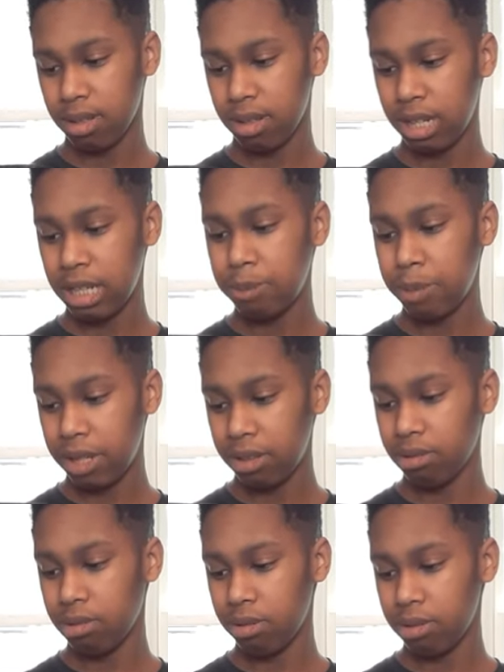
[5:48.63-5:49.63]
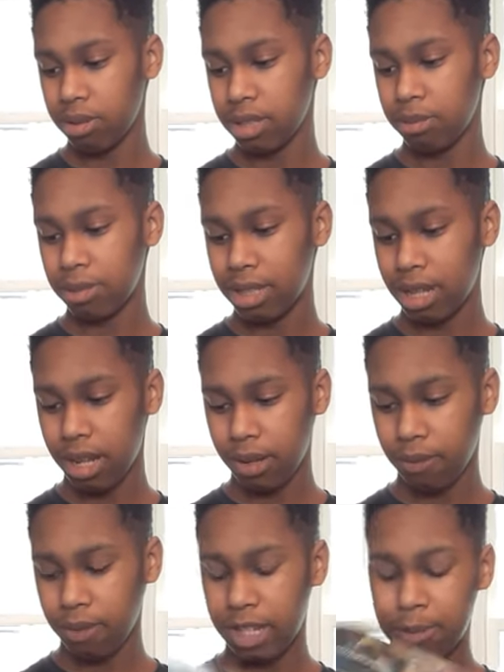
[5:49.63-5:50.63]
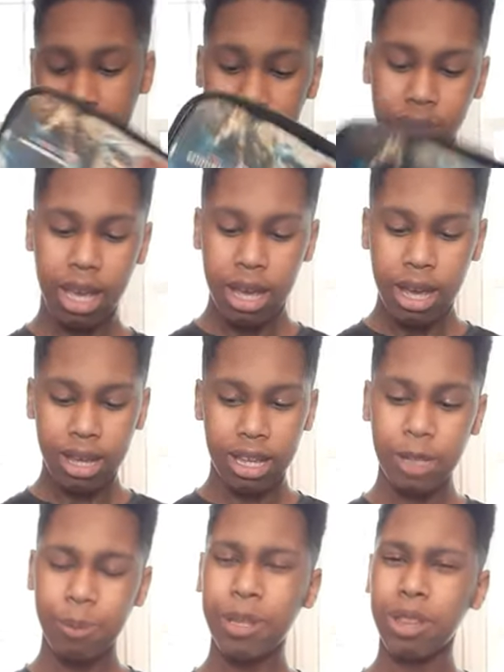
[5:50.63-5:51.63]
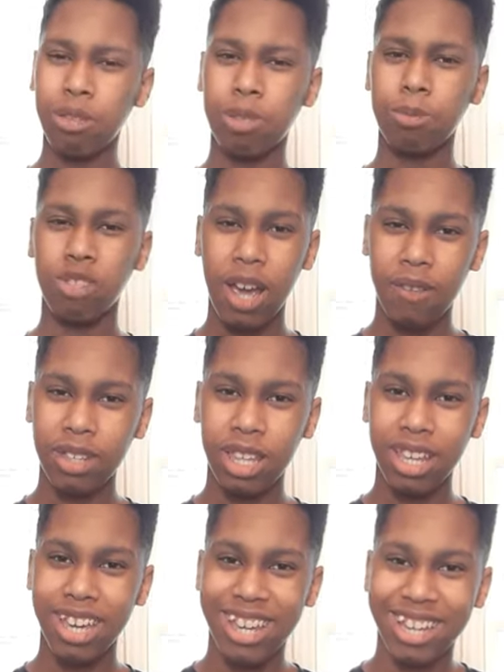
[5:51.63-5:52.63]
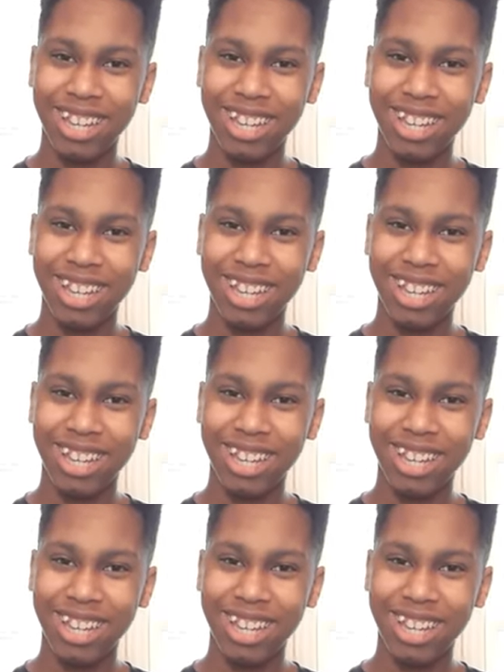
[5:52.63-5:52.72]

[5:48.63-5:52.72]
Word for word: it's been through some stuff. It's been, it's been through some traveling.